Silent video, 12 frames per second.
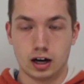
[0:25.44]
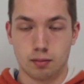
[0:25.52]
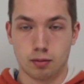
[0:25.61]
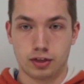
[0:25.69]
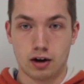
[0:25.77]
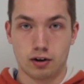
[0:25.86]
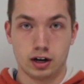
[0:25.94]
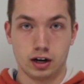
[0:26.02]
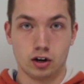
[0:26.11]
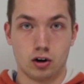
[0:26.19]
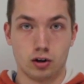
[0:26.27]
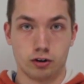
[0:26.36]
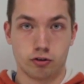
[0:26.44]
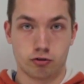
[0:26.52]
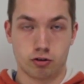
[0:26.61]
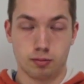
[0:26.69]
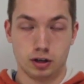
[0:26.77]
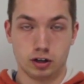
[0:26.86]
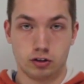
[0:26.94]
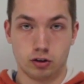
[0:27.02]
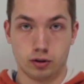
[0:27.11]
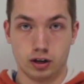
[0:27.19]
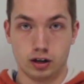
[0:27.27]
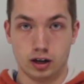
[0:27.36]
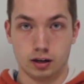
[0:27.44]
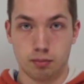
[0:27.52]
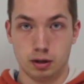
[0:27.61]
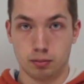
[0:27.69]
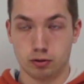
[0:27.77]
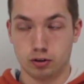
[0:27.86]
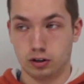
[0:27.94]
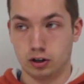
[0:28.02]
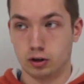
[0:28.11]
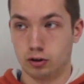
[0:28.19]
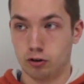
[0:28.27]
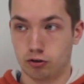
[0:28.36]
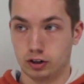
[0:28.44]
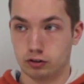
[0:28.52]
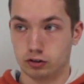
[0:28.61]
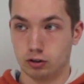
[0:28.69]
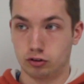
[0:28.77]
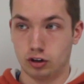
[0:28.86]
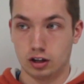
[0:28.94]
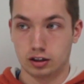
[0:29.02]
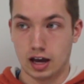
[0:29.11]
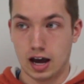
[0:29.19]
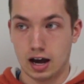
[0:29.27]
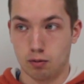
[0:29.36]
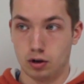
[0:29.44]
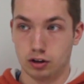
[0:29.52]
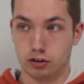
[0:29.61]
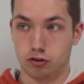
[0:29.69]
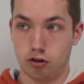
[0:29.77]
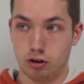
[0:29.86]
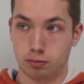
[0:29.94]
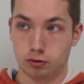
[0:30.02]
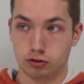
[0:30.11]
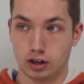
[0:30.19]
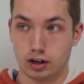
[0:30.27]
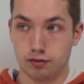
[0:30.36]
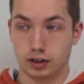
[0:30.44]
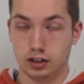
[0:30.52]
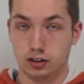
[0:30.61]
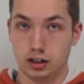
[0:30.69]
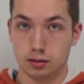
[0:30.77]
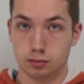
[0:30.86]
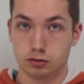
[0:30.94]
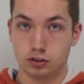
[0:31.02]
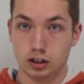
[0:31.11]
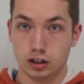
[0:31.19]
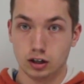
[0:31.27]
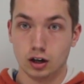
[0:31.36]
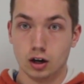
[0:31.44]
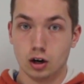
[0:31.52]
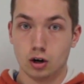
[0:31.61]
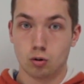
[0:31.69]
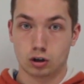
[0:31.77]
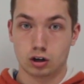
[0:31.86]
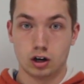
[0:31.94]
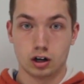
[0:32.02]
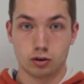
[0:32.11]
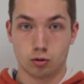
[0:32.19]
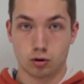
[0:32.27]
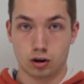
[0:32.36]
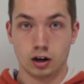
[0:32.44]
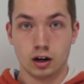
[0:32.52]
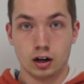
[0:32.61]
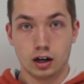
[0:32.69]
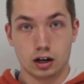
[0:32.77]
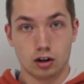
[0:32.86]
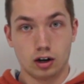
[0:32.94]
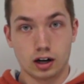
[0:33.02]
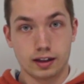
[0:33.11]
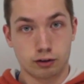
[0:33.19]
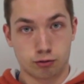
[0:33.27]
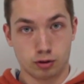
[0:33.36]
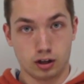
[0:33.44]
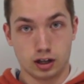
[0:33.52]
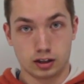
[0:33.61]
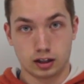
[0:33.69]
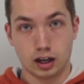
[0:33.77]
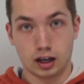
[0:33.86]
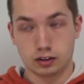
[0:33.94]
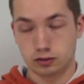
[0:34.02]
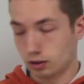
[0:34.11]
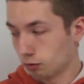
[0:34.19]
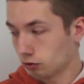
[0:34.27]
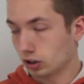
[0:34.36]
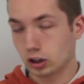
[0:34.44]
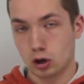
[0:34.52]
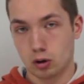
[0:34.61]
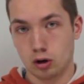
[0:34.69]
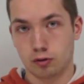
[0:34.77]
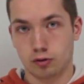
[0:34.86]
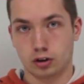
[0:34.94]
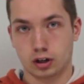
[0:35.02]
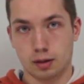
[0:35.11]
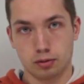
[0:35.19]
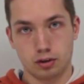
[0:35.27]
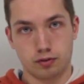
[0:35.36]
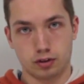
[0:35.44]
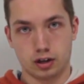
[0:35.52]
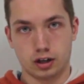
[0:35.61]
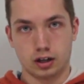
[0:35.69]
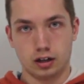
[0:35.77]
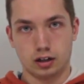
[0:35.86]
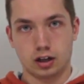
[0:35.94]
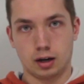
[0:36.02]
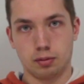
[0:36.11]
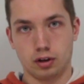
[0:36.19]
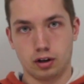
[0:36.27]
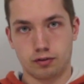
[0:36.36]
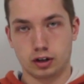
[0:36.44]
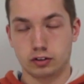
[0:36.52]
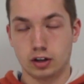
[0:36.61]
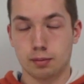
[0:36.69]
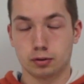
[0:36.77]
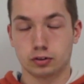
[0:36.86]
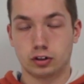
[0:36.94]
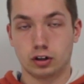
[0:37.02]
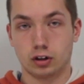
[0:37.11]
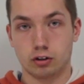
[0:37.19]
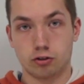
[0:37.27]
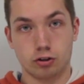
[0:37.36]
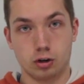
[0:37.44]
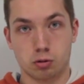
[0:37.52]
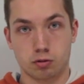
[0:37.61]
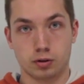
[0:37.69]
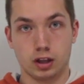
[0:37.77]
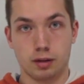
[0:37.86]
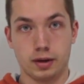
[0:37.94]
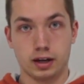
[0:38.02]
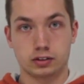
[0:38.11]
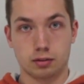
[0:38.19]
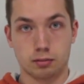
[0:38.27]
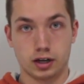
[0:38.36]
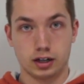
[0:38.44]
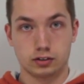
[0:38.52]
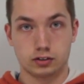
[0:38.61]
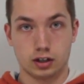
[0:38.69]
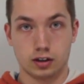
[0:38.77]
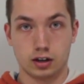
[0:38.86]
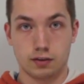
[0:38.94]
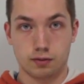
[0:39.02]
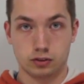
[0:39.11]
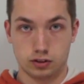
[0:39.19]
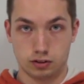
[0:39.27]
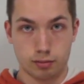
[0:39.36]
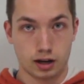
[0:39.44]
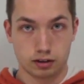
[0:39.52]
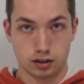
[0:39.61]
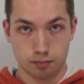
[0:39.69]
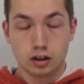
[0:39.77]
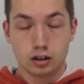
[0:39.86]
without any knowledge attributed to it. And people, usually associate that with cheaper stuff like TMC or Condor. And a lot of that's really not the case. So I'm just going to go over a couple of different examples here and show you what really makes them nice and the differences about them.